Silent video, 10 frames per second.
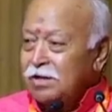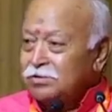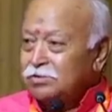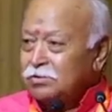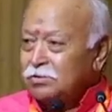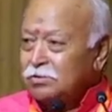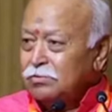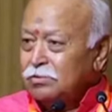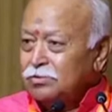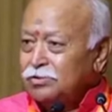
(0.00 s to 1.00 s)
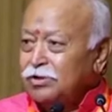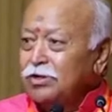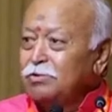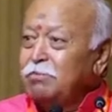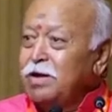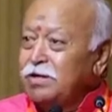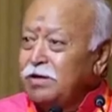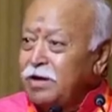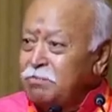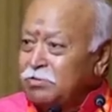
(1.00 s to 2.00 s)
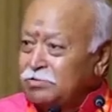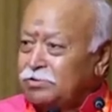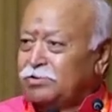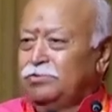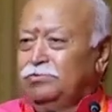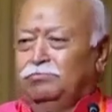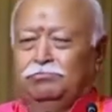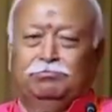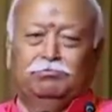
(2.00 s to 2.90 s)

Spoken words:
as seen by the demons.